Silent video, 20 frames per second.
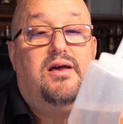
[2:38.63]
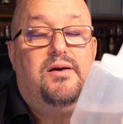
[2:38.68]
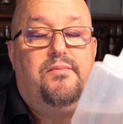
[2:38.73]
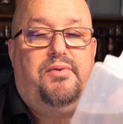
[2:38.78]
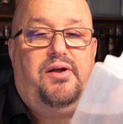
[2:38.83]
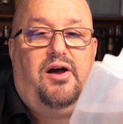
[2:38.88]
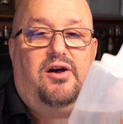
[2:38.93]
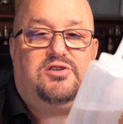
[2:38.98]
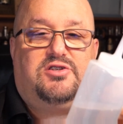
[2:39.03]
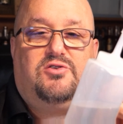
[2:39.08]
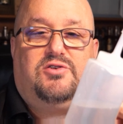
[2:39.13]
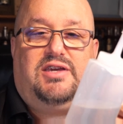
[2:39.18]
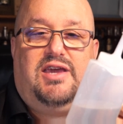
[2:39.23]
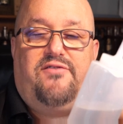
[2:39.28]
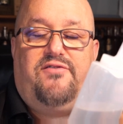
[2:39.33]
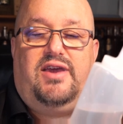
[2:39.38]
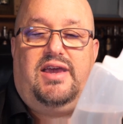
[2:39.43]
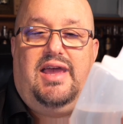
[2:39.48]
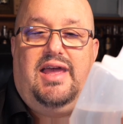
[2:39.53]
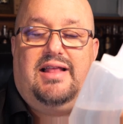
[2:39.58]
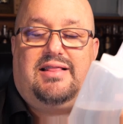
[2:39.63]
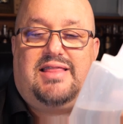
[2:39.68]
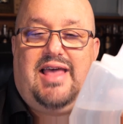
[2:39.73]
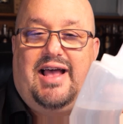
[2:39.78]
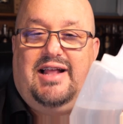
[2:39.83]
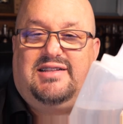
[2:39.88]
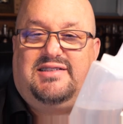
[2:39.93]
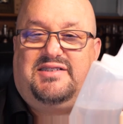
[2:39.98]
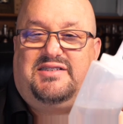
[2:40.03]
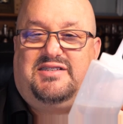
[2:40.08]
but also giving it
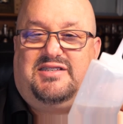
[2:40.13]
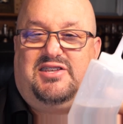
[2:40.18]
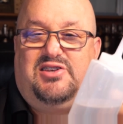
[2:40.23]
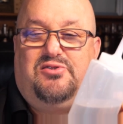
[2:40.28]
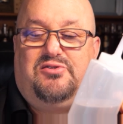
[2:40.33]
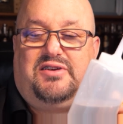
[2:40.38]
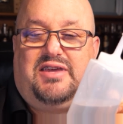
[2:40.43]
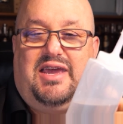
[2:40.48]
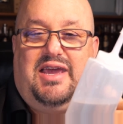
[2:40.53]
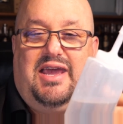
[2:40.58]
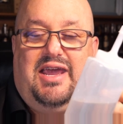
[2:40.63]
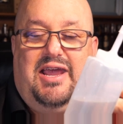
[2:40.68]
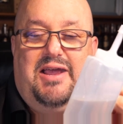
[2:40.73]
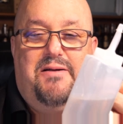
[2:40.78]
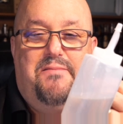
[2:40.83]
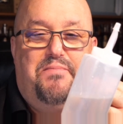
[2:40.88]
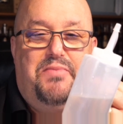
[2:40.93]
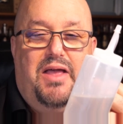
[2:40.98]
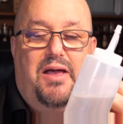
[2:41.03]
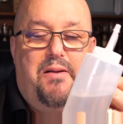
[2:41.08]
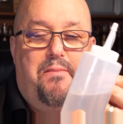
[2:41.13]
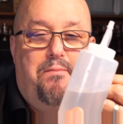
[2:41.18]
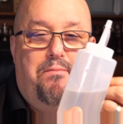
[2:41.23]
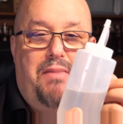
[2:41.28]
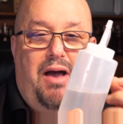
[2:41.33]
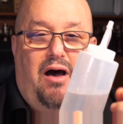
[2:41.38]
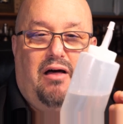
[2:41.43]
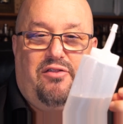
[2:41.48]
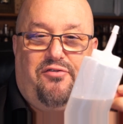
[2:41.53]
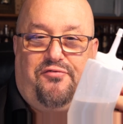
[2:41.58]
that silky
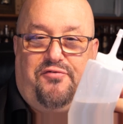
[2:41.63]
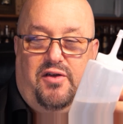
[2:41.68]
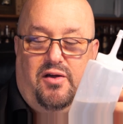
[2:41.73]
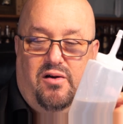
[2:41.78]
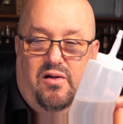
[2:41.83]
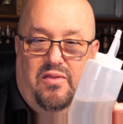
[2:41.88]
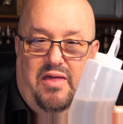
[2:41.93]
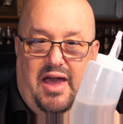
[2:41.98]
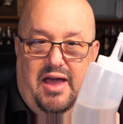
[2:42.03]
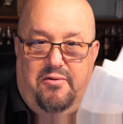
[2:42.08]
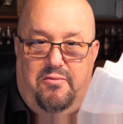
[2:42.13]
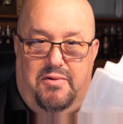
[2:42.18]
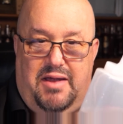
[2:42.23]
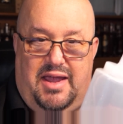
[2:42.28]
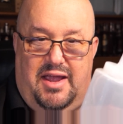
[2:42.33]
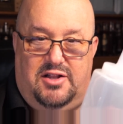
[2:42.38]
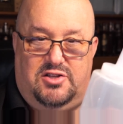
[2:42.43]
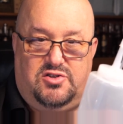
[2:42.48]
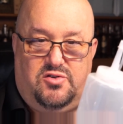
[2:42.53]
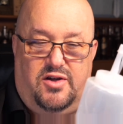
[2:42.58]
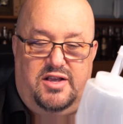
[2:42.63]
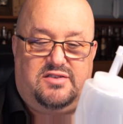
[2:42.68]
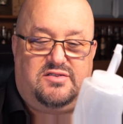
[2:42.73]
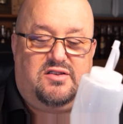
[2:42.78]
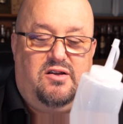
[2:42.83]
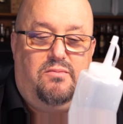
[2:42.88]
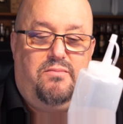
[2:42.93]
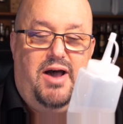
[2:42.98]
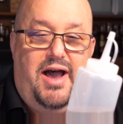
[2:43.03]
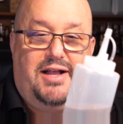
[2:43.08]
mouthfeel that we enjoy
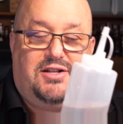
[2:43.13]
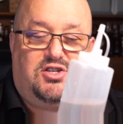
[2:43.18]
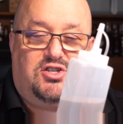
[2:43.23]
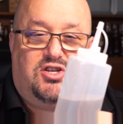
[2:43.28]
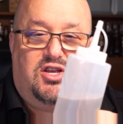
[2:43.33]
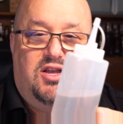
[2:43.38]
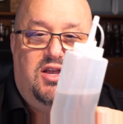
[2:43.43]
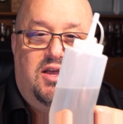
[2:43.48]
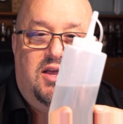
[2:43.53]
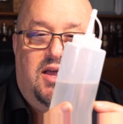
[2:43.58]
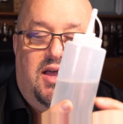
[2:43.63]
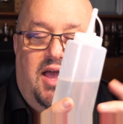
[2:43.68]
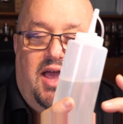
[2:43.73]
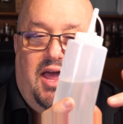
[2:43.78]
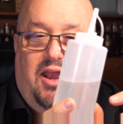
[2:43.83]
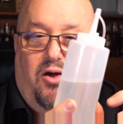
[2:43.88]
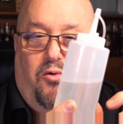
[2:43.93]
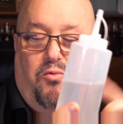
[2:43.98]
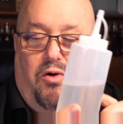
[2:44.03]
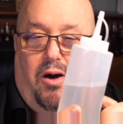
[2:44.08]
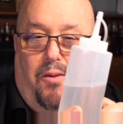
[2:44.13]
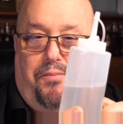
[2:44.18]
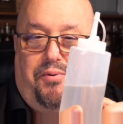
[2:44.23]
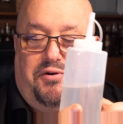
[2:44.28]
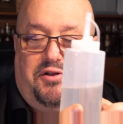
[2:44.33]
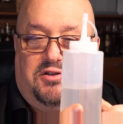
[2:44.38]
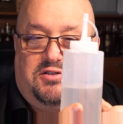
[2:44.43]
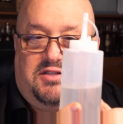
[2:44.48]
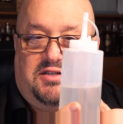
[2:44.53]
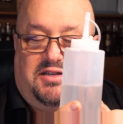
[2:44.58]
so much in a
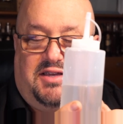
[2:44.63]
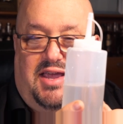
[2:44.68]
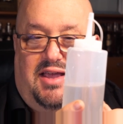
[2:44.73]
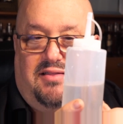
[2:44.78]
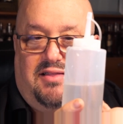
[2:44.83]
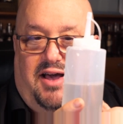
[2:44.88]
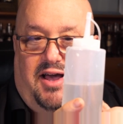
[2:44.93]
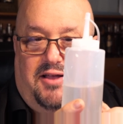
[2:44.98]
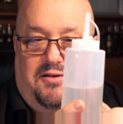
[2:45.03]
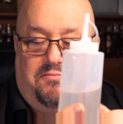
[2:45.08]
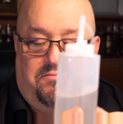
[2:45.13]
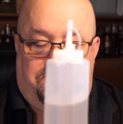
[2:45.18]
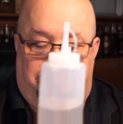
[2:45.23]
well-produced tequila.